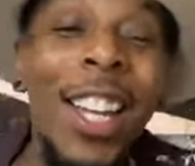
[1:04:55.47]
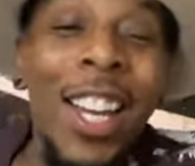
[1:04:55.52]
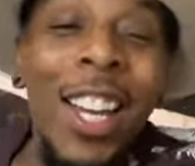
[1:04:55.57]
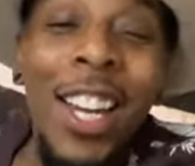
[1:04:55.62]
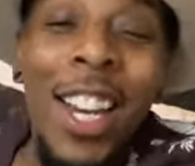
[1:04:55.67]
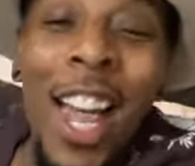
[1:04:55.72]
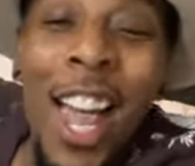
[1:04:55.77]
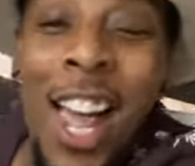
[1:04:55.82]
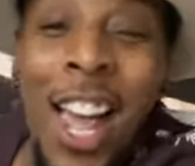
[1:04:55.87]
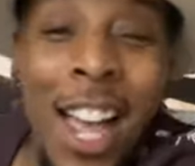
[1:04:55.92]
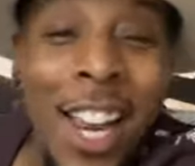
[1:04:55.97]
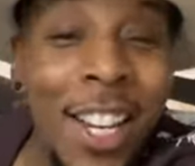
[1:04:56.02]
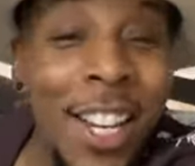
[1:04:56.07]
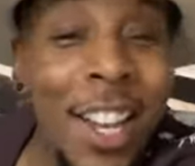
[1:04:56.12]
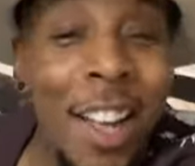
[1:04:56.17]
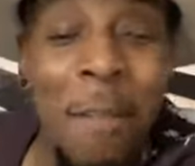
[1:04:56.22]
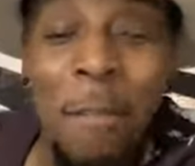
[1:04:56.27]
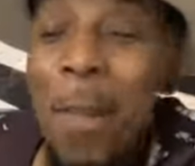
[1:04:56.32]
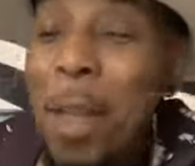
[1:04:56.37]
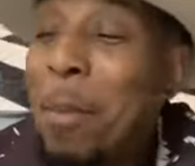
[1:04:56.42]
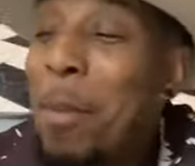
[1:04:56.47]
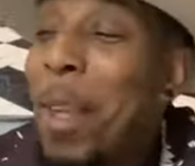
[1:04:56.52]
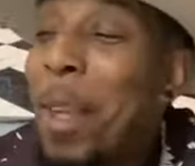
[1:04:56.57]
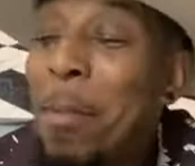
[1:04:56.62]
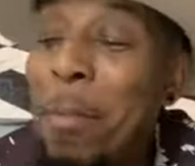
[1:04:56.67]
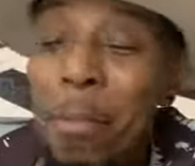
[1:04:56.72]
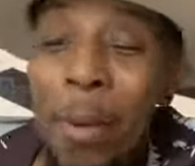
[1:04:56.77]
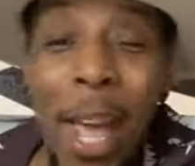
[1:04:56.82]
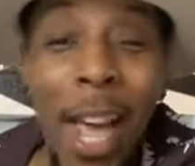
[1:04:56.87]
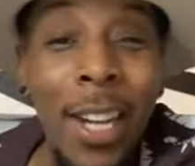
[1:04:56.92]
they lined up. I
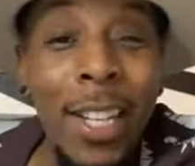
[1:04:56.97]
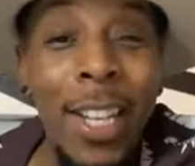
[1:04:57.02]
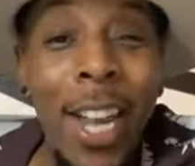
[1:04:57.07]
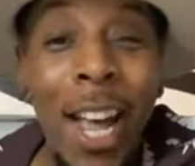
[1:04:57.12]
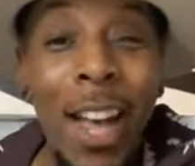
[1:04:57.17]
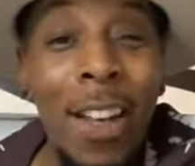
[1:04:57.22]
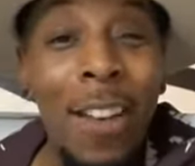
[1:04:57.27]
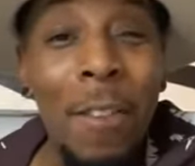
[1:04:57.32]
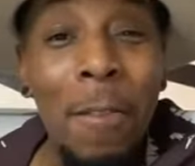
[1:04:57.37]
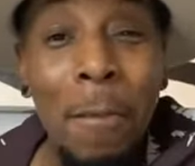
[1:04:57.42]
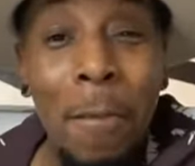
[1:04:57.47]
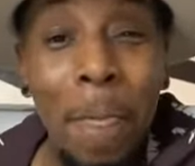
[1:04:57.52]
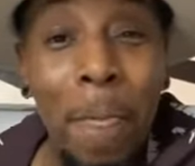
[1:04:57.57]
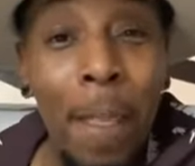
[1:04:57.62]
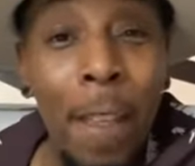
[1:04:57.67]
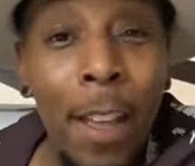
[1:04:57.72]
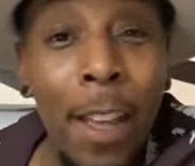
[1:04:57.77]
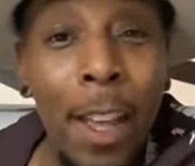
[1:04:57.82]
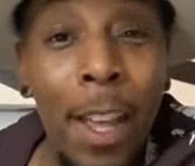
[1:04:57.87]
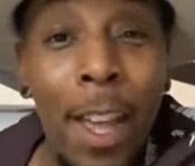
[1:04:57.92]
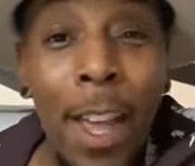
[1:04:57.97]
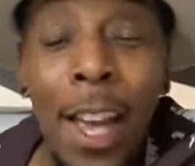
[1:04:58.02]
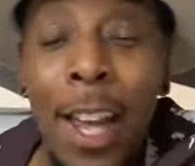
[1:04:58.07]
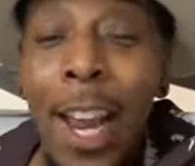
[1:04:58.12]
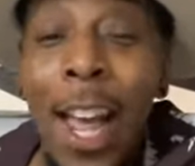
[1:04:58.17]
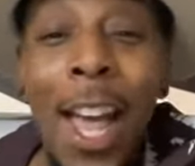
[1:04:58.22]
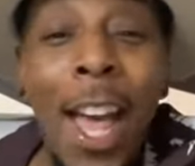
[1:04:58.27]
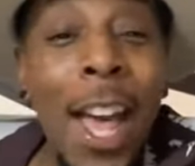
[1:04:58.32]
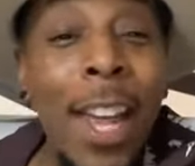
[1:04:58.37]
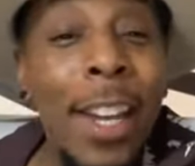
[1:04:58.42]
mean, packed out.
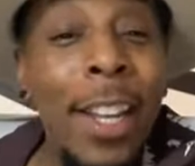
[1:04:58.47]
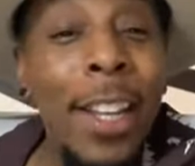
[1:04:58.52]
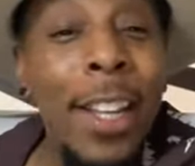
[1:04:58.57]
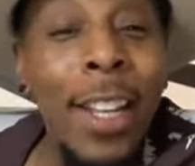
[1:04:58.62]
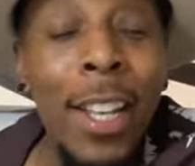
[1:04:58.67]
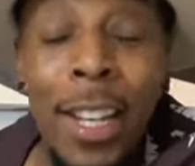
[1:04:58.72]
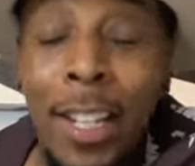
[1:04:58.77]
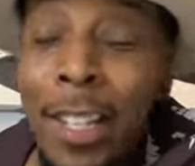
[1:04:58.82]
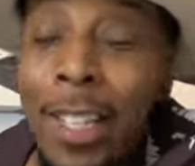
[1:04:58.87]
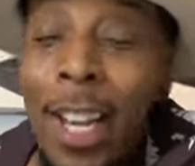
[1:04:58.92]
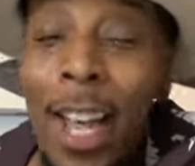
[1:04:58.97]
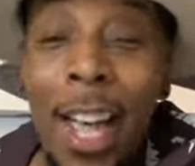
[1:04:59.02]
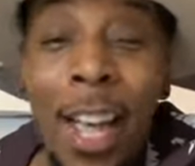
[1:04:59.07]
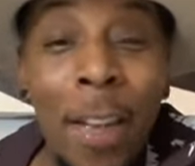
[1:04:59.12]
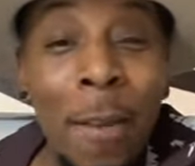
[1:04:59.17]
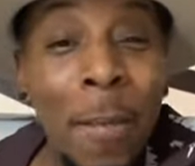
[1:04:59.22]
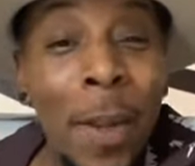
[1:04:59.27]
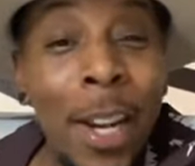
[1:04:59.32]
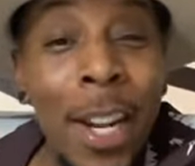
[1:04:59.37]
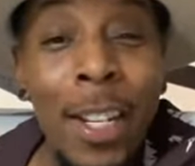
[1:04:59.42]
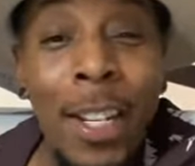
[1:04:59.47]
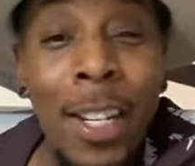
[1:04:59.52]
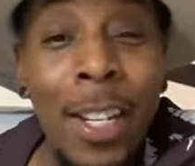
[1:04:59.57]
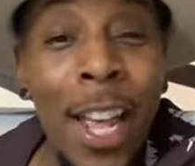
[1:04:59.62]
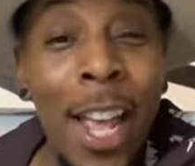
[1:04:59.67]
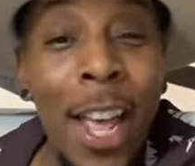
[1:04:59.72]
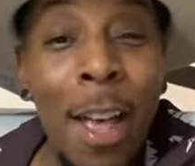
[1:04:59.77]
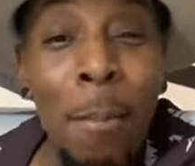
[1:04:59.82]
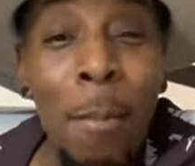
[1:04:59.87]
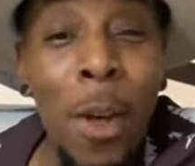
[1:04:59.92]
And I had a good time, and I
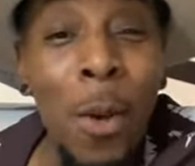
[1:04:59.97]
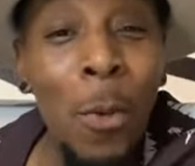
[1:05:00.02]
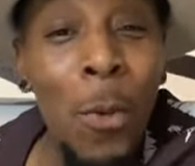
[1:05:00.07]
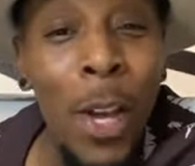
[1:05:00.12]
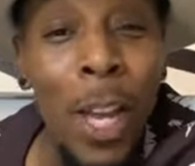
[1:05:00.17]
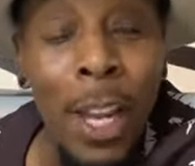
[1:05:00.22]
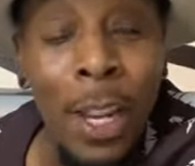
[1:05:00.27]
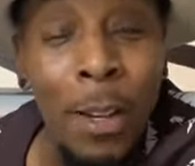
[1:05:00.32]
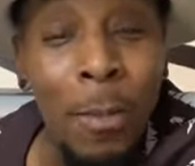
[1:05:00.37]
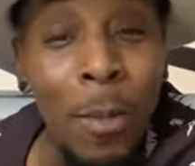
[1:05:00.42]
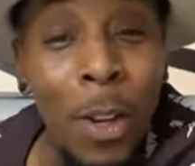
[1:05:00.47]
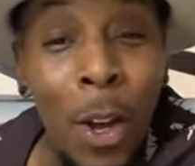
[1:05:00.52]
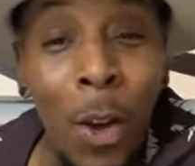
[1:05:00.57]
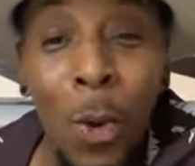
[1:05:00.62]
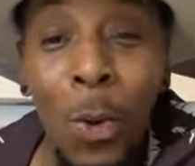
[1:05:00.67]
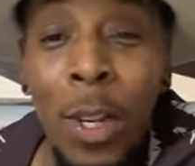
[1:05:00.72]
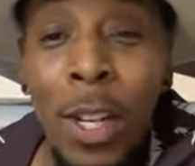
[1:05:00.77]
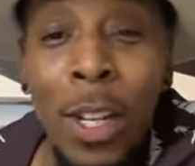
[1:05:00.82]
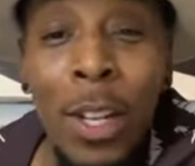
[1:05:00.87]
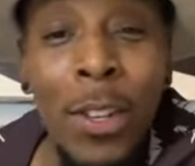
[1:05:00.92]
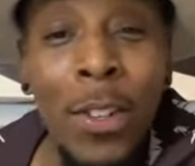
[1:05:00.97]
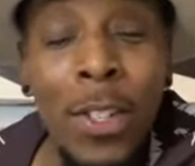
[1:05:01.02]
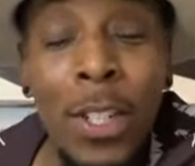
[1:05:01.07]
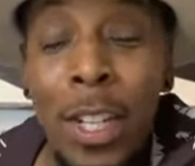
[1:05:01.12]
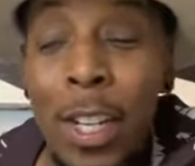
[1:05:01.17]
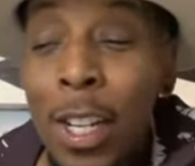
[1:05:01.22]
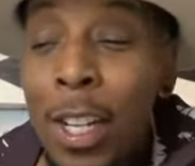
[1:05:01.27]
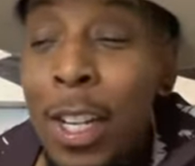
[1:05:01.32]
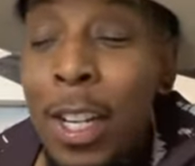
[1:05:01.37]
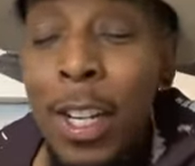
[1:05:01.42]
just had my way. The Holy
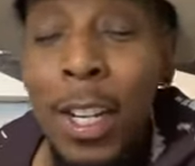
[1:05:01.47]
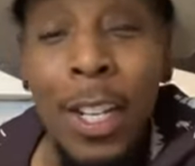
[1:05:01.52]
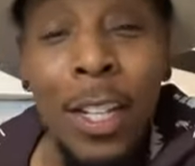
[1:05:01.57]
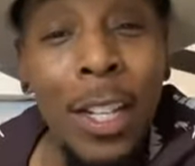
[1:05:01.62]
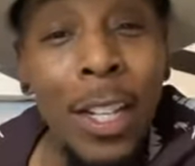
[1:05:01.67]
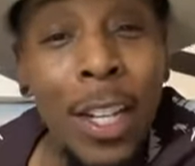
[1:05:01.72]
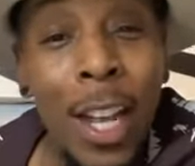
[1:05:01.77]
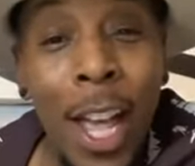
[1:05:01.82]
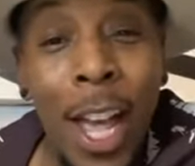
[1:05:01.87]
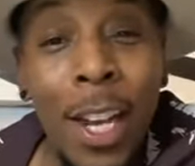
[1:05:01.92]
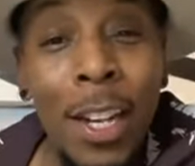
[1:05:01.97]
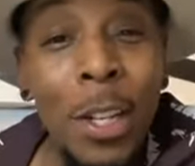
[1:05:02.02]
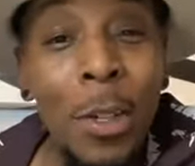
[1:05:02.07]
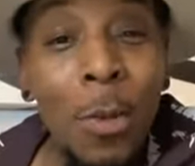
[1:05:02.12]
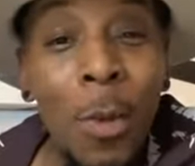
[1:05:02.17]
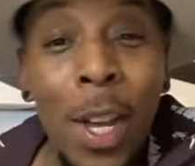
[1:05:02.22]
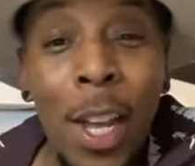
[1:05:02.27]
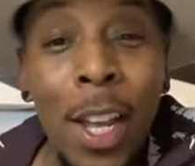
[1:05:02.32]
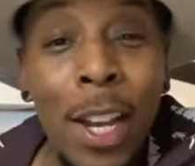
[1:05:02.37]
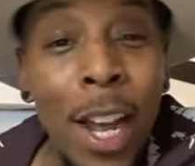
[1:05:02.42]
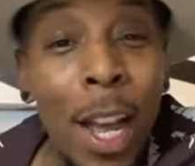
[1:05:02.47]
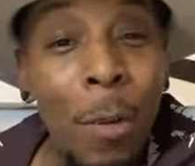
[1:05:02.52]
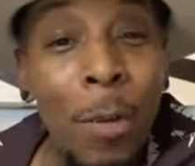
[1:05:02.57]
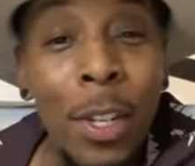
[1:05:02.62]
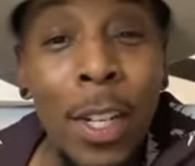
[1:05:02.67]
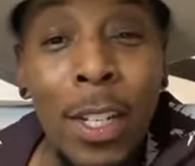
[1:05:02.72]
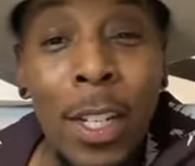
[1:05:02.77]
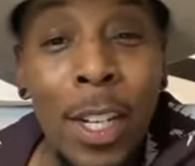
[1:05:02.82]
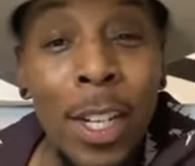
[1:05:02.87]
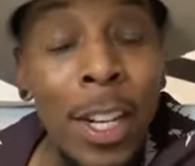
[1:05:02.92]
Ghost just had his way, and I
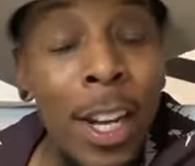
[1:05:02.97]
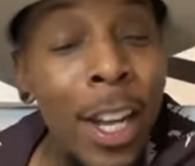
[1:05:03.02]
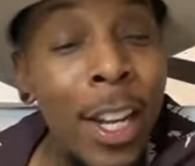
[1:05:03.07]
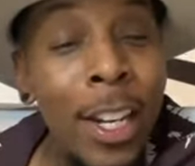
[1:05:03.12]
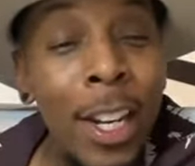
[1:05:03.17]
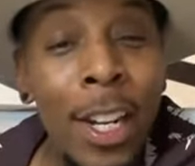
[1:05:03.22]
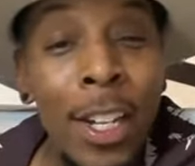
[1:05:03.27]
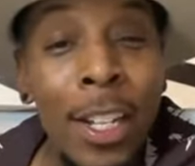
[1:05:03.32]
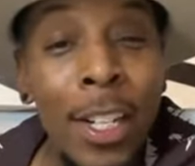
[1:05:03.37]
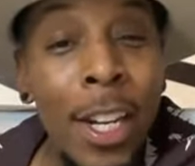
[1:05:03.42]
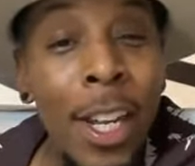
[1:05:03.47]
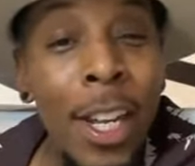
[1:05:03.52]
was just in, the, in there